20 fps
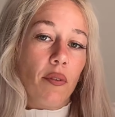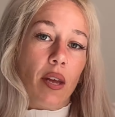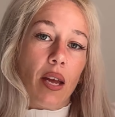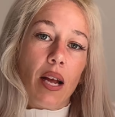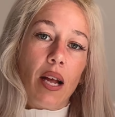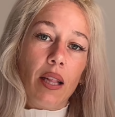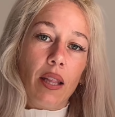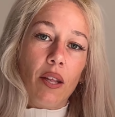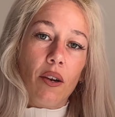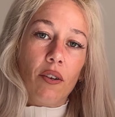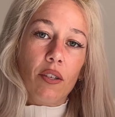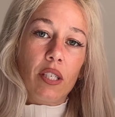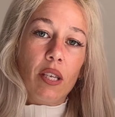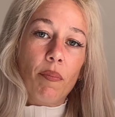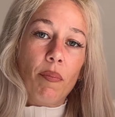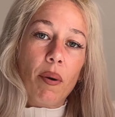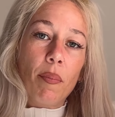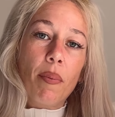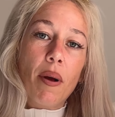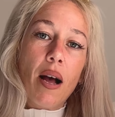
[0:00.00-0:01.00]
A little
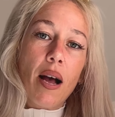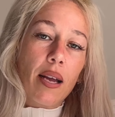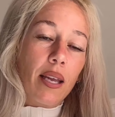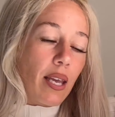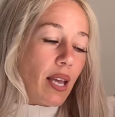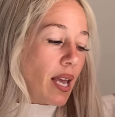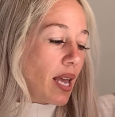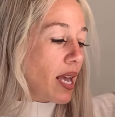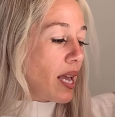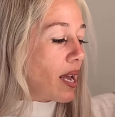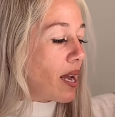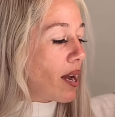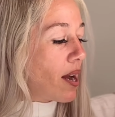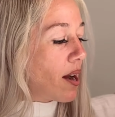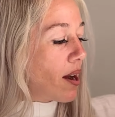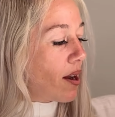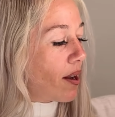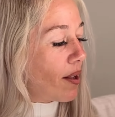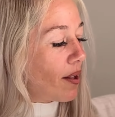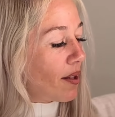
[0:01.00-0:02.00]
zipper pocket here.